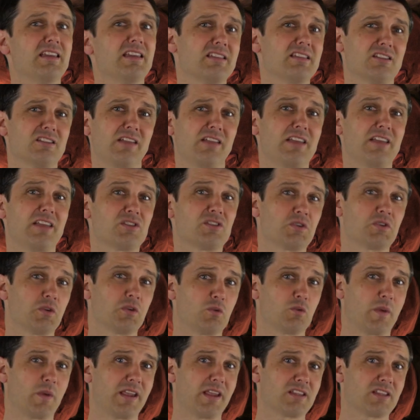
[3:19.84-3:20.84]
it still has
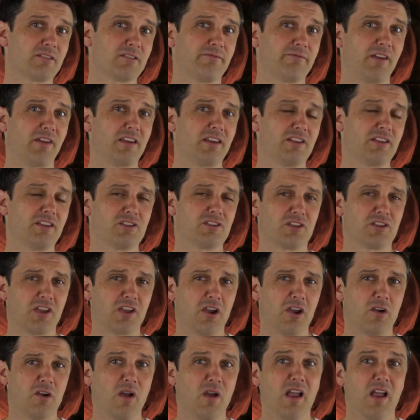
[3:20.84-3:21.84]
2 weeks of funding to
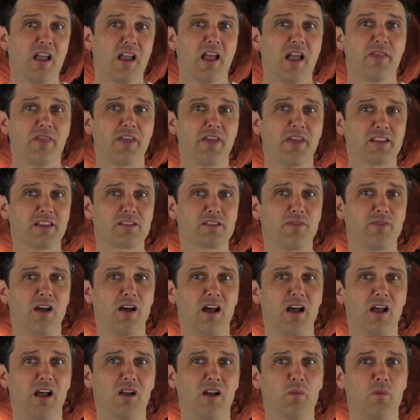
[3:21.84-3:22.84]
go. Thus
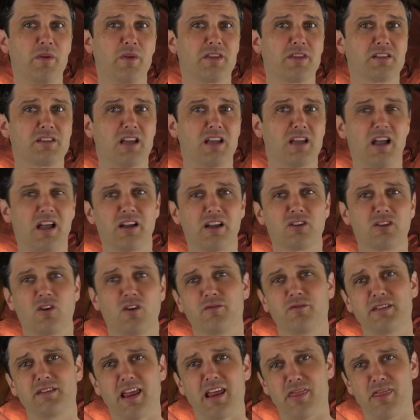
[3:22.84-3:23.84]
far, with a target
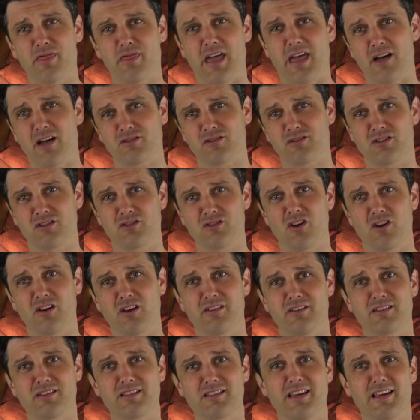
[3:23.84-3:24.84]
of
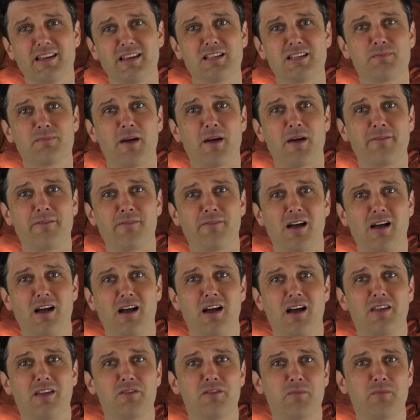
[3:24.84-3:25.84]
$10,000, it is by
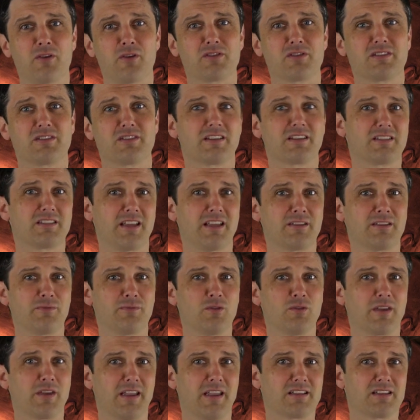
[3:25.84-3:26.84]
far the most
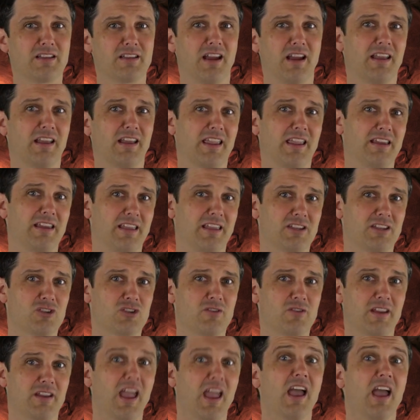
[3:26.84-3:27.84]
successful Kickstarter in
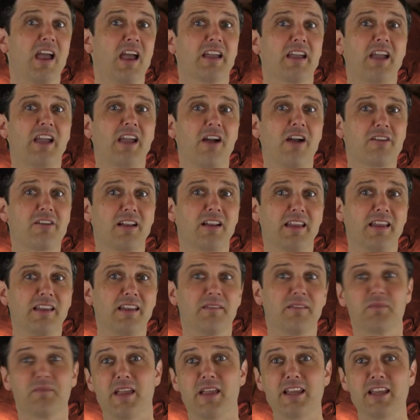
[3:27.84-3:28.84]
history.
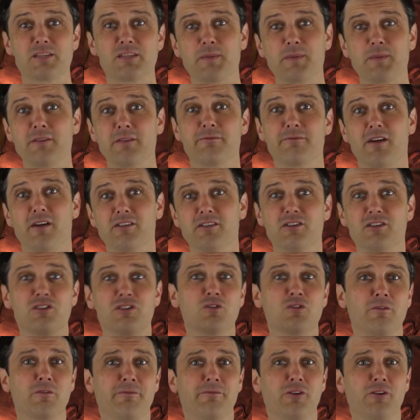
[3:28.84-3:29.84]
Currently, it's been funded
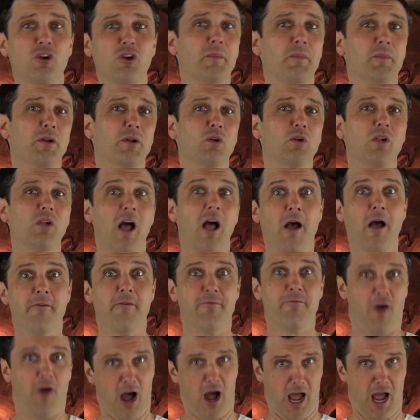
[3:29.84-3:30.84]
to a phenomenal
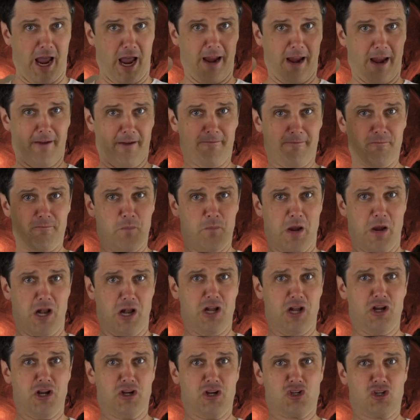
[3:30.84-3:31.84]
$5
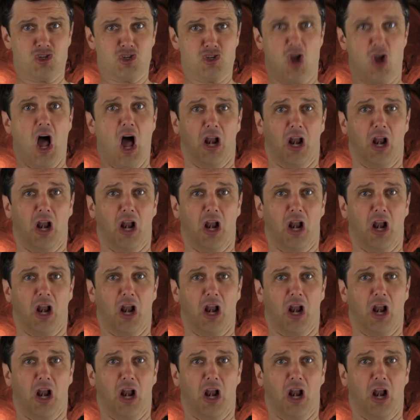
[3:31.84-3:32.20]
million.